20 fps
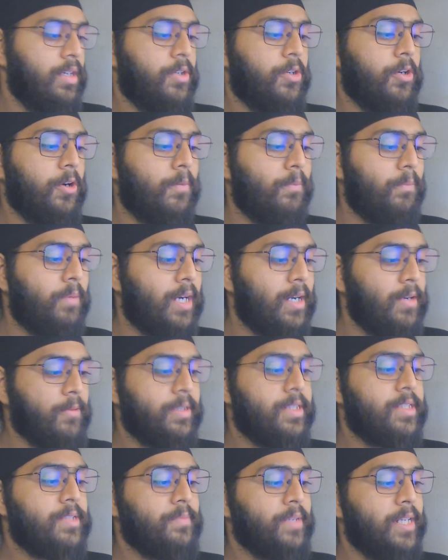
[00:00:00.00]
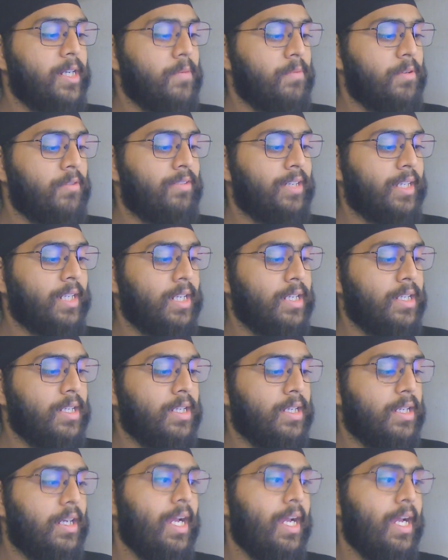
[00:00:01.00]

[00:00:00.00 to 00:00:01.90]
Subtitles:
top part, which is made up of acrylic.